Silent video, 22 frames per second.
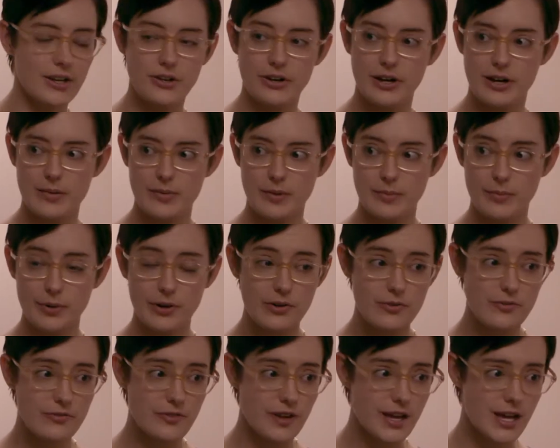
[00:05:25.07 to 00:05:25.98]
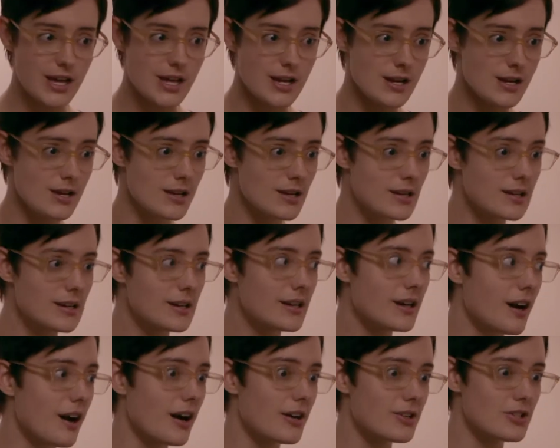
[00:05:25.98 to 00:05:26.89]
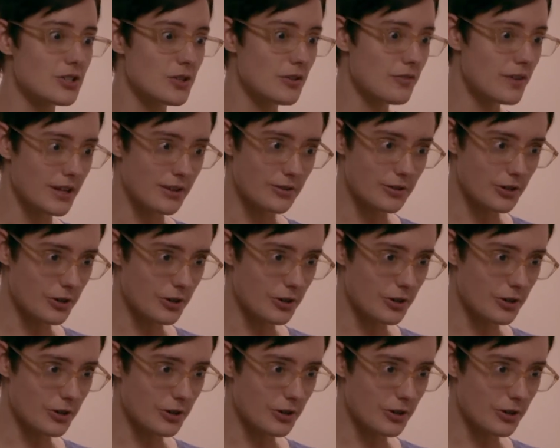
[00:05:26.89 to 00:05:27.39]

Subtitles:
and your ibuprofen. Do you have any